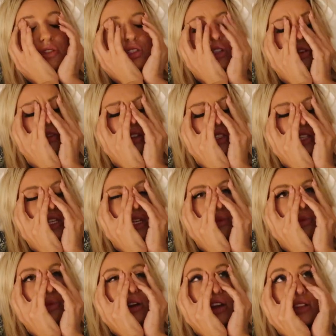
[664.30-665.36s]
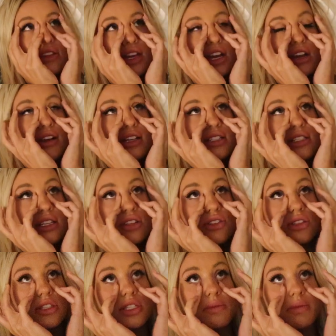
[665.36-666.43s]
just going to keep wearing the hair
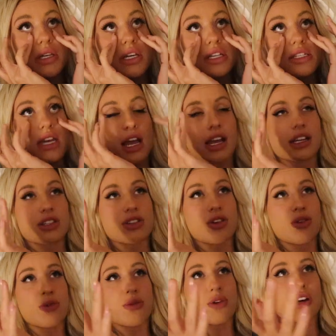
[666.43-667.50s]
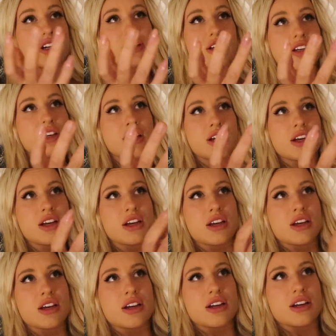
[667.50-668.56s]
extensions because I don't want
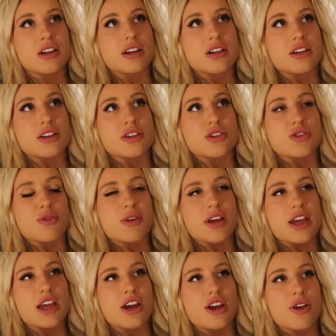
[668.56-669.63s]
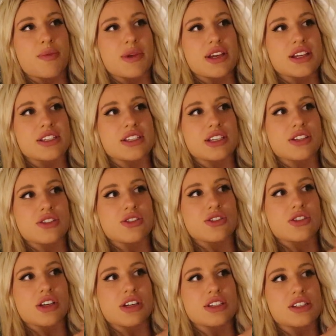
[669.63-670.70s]
short hair, because it
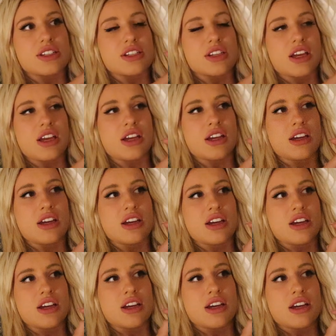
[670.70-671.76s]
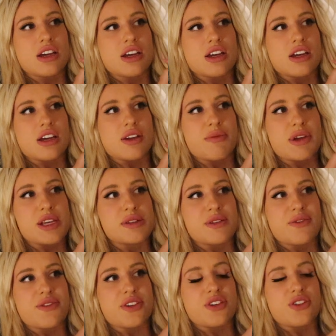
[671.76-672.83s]
just, it makes
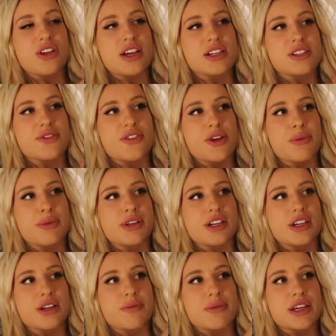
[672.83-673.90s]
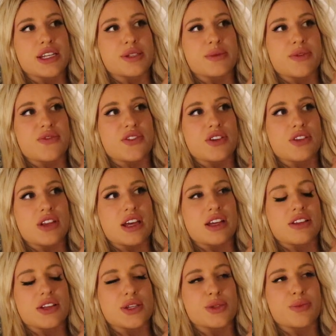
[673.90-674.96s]
me feel less feminine, it makes me feel
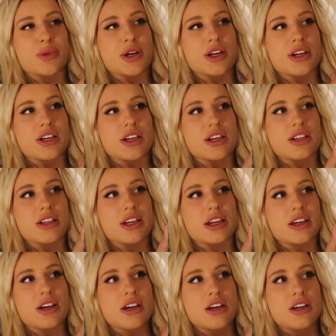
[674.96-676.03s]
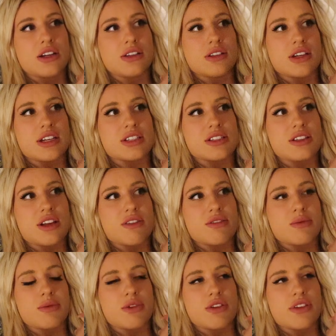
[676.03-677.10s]
like less pretty, like less
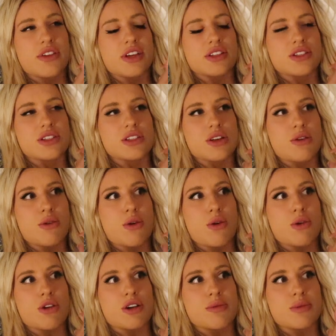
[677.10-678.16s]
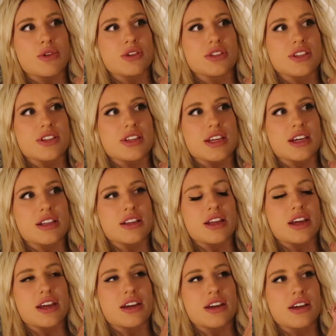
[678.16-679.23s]
lovable, and that's so horrible to think,
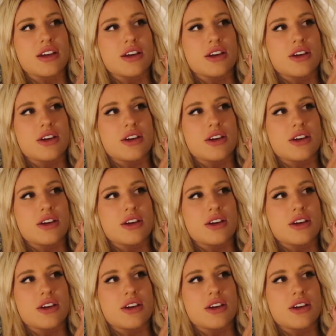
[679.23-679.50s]
like,